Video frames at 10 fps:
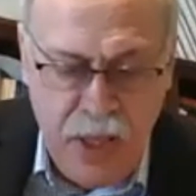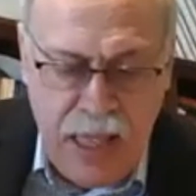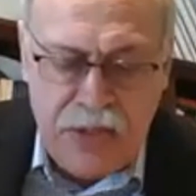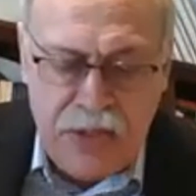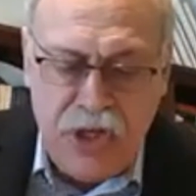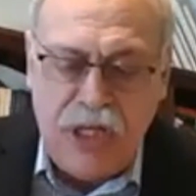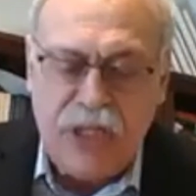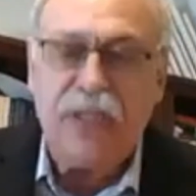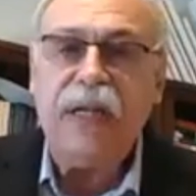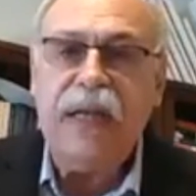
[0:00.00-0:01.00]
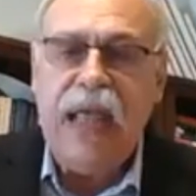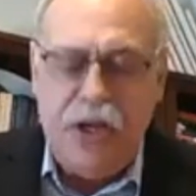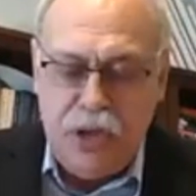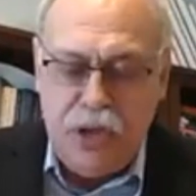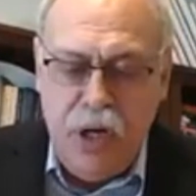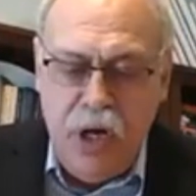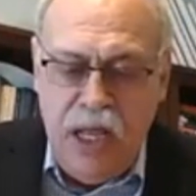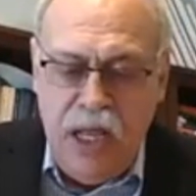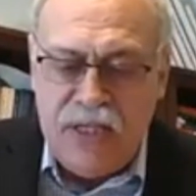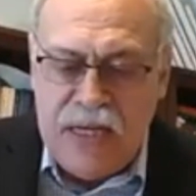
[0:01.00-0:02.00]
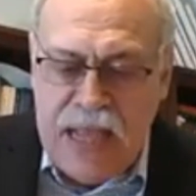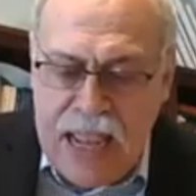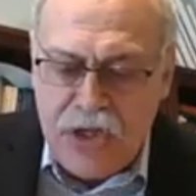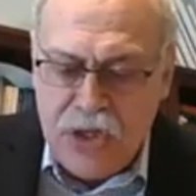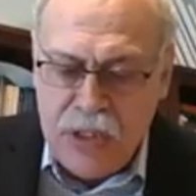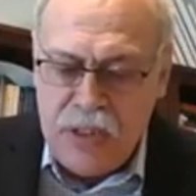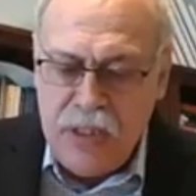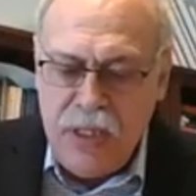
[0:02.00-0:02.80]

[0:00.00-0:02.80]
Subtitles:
and suggest that nature is an agent,